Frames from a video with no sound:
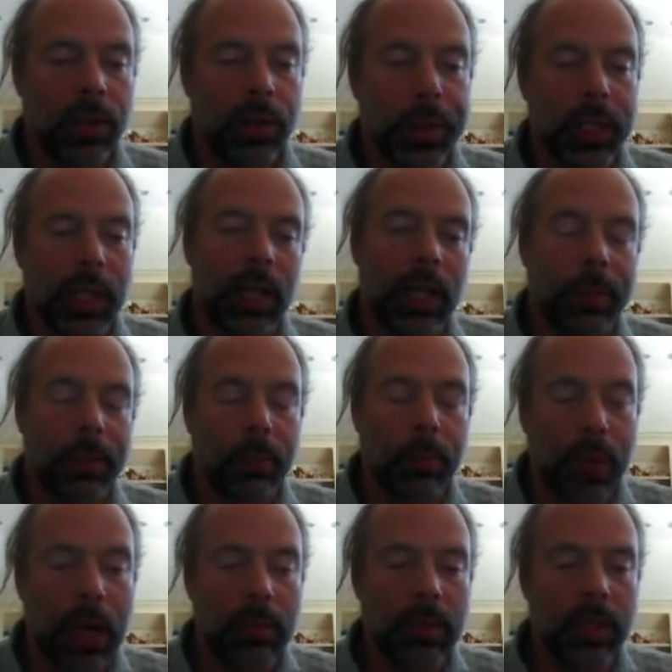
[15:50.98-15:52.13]
there's a
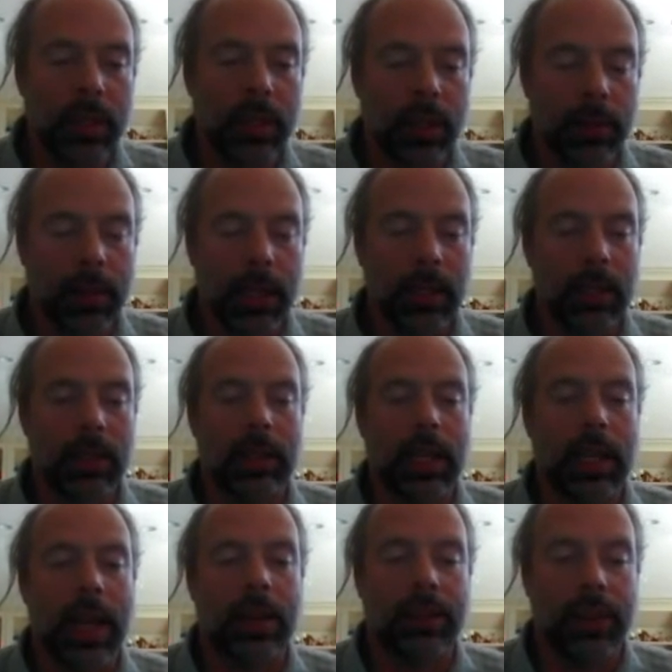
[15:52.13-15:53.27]
probably theoretical
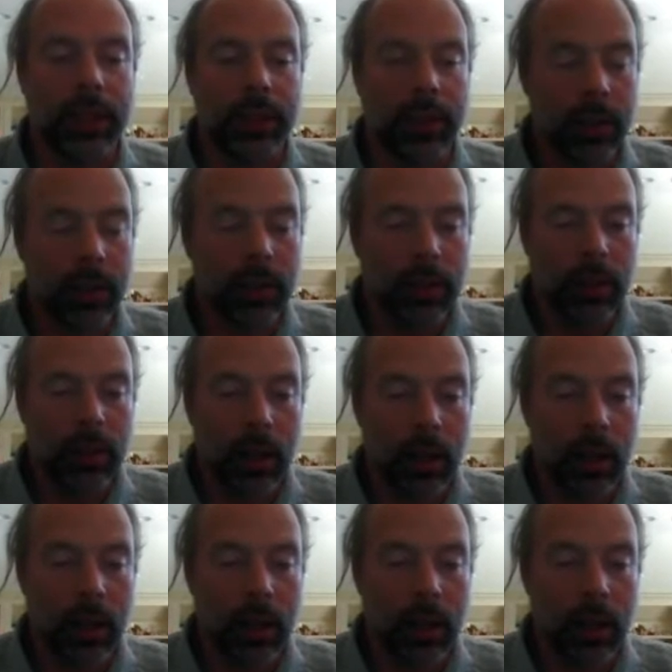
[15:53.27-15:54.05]
attack vector